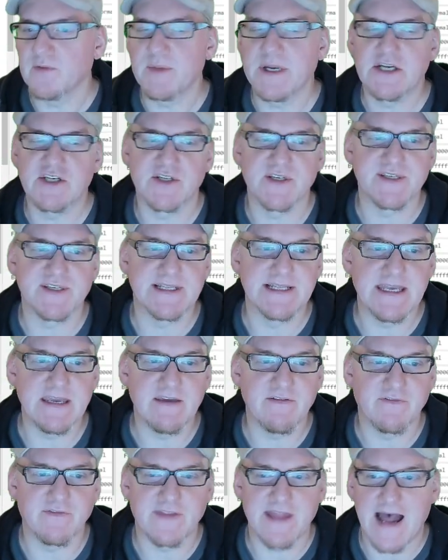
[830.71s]
We just
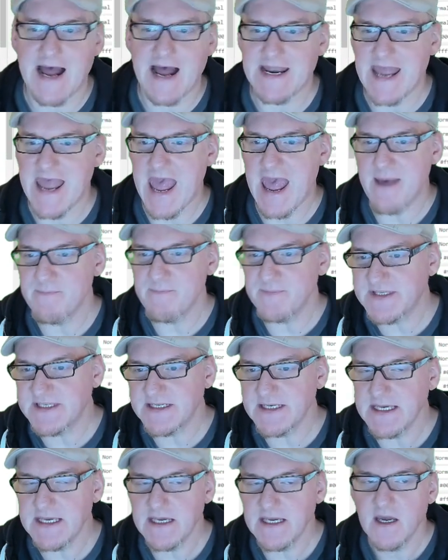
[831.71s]
leave that
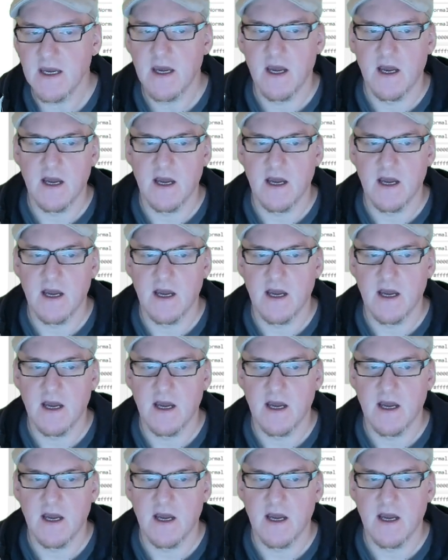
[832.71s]
empty.